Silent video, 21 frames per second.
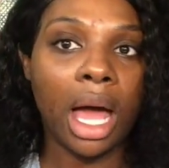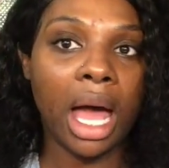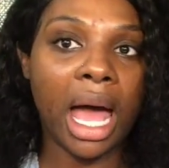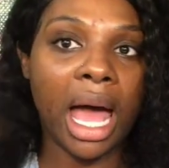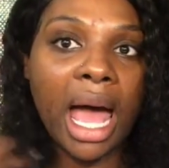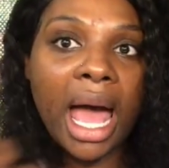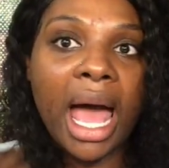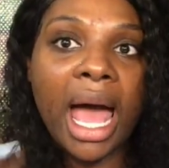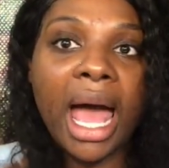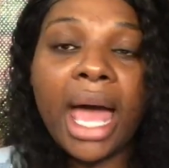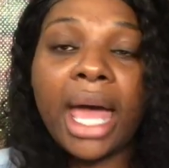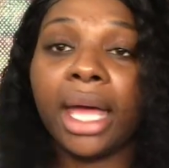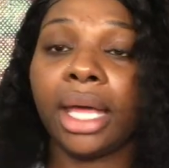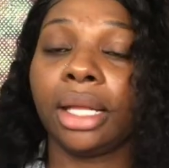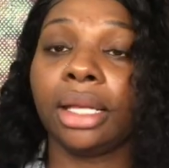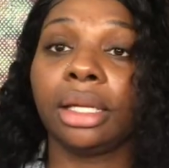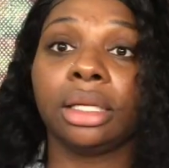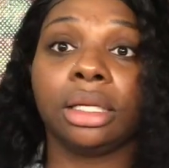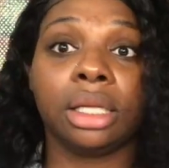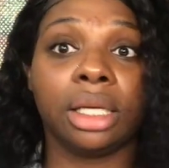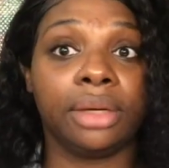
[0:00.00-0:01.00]

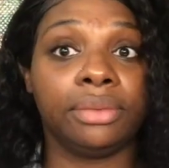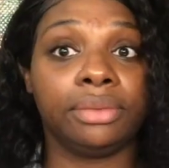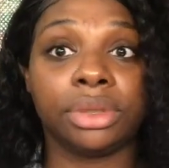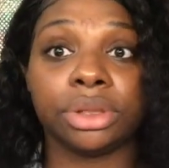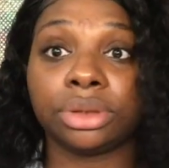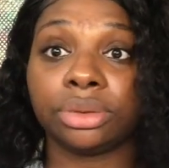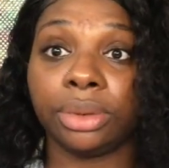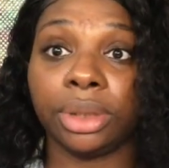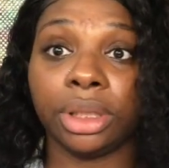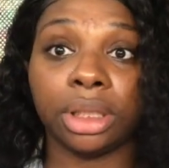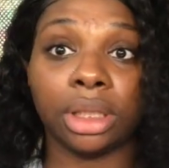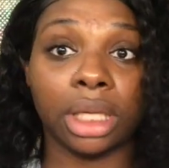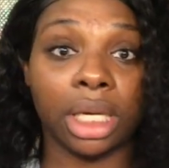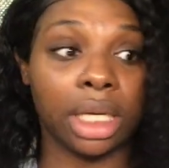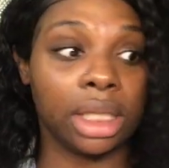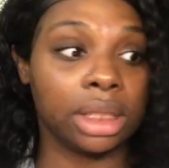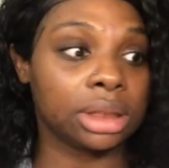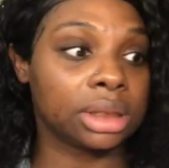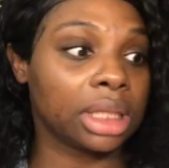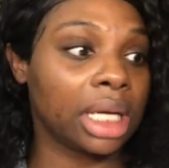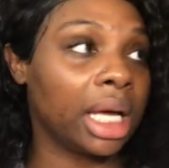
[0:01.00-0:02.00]
I love this wig,
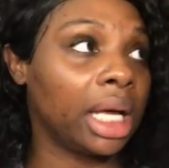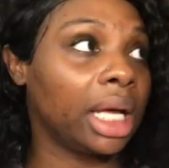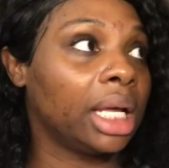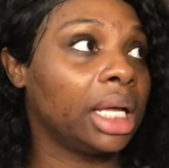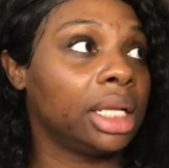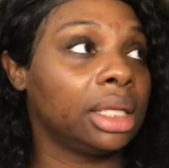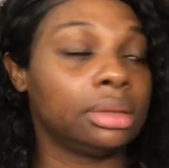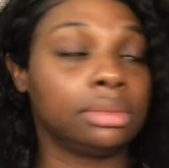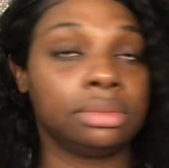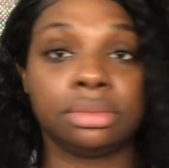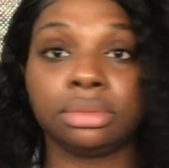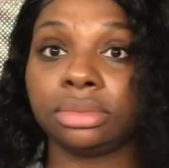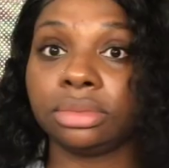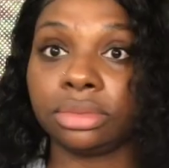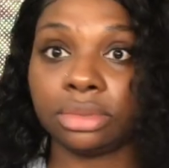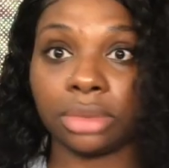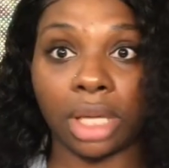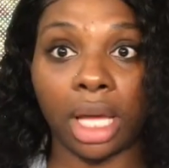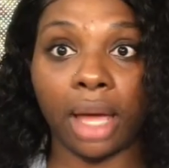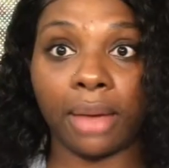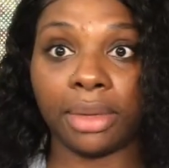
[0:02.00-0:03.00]
guys. I'm
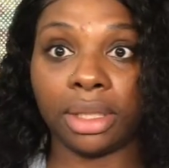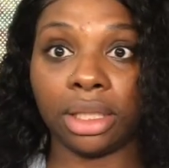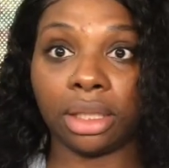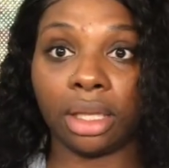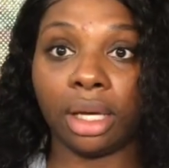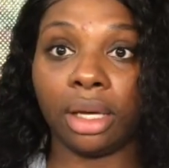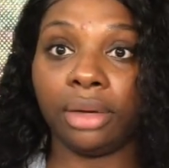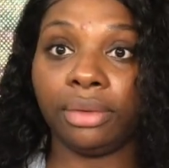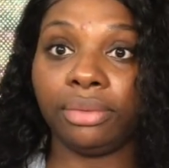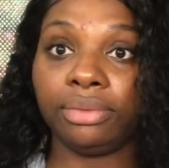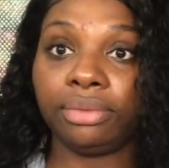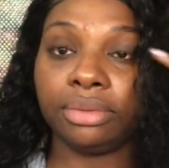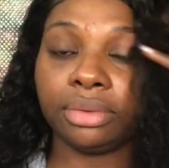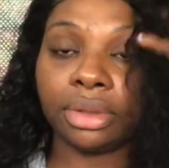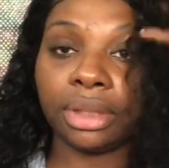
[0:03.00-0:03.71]
in love.